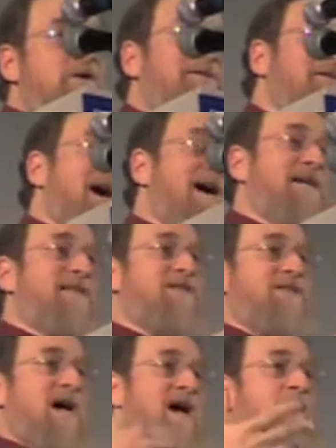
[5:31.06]
sort of Lockean
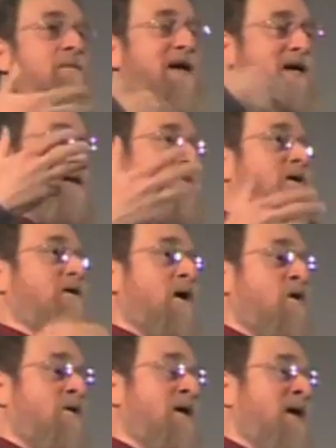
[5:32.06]
style, making it their
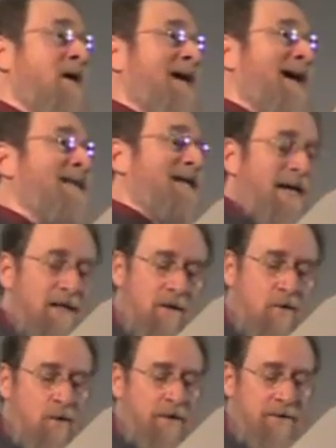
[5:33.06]
own. And yet,
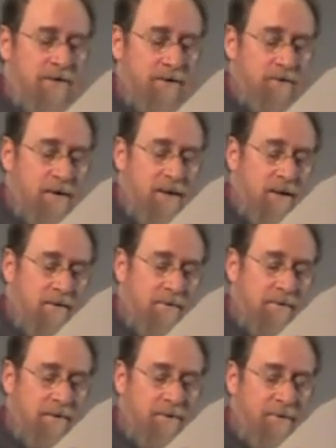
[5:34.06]
according to a
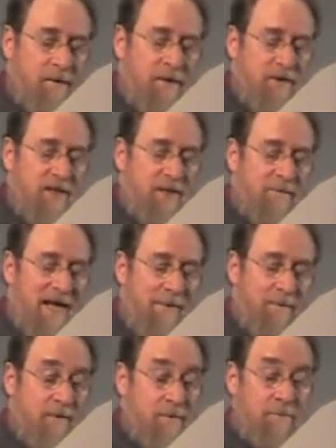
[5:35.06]
very interesting
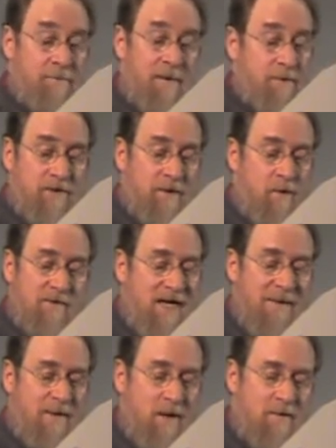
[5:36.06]
paper published a long
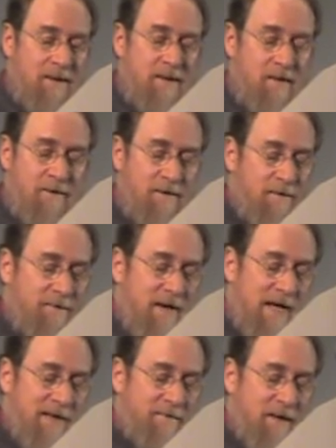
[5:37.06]
time ago,
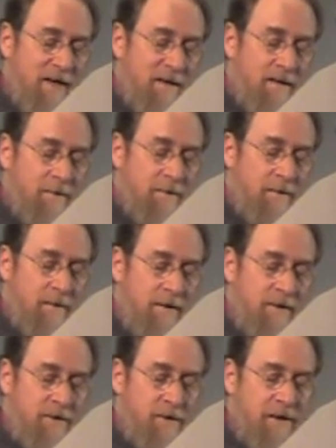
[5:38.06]
1935, by
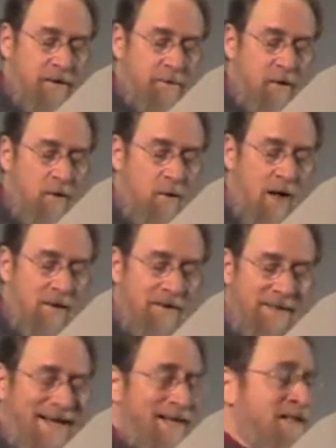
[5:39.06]
historian Paul
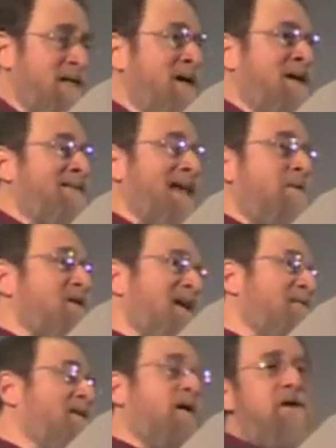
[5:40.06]
Wallace Gates, that was
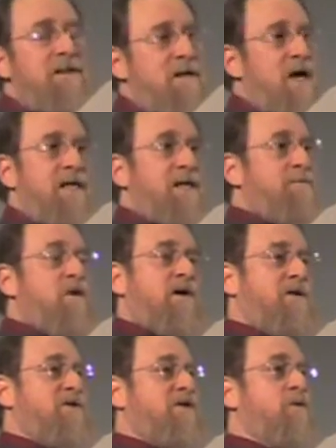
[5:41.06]
a very tiny
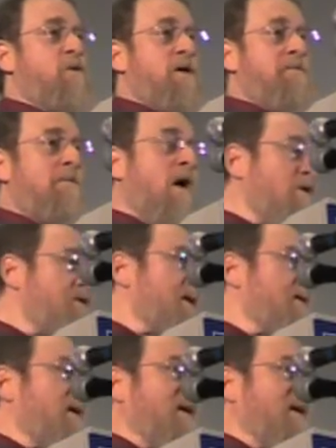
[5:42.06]
part of the story. Most of the